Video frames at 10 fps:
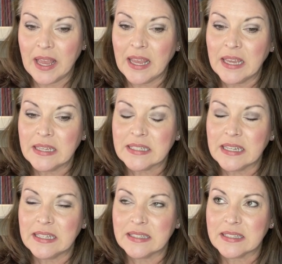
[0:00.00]
And
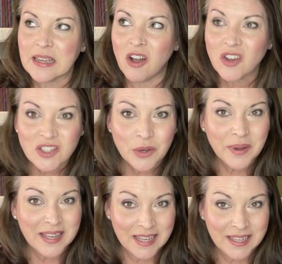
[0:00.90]
it's also
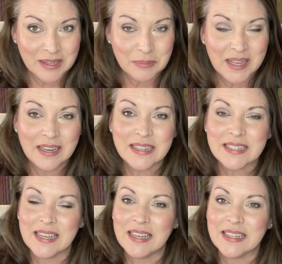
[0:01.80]
a hymn, and
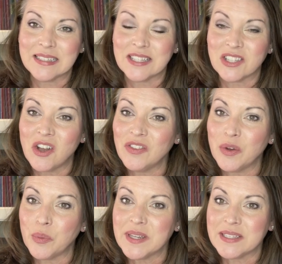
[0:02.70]
it's a song
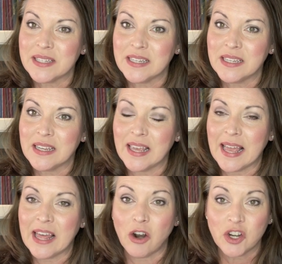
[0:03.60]
that we sing
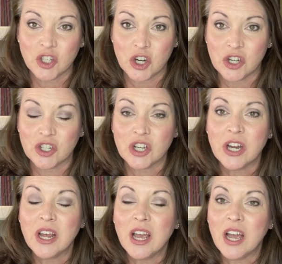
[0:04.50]
at our church
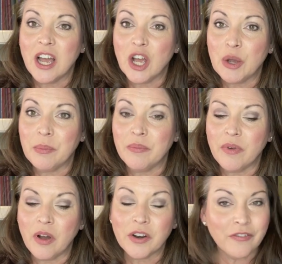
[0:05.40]
on
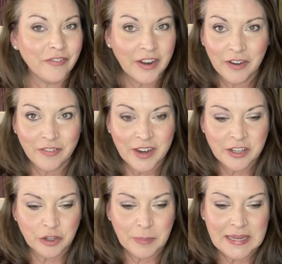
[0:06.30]
a very
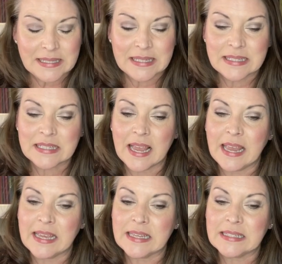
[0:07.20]
regular basis,
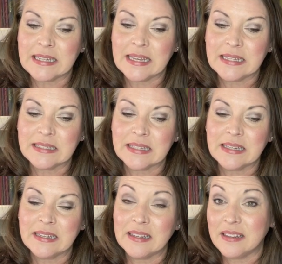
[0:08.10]
and
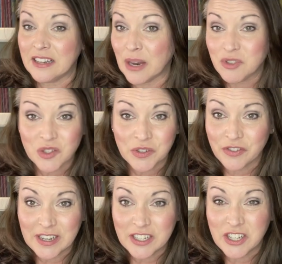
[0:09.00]
I'm just going to
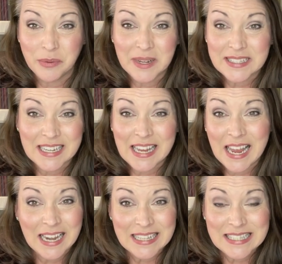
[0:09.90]
read it to you because I
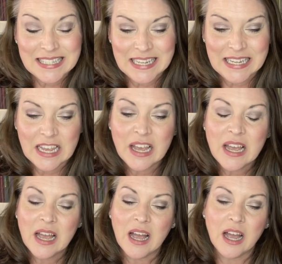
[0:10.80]
cannot sing.
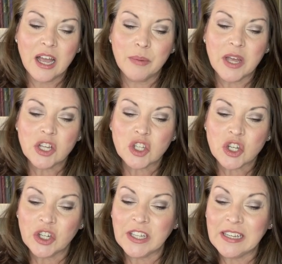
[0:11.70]

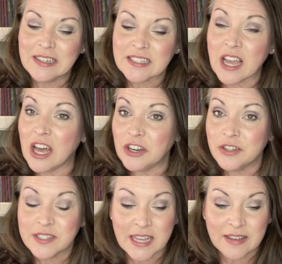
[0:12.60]
Surely it is God who
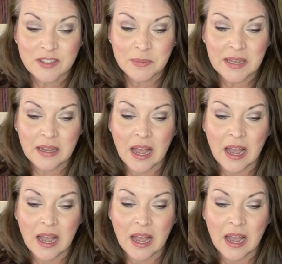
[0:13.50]
saves me.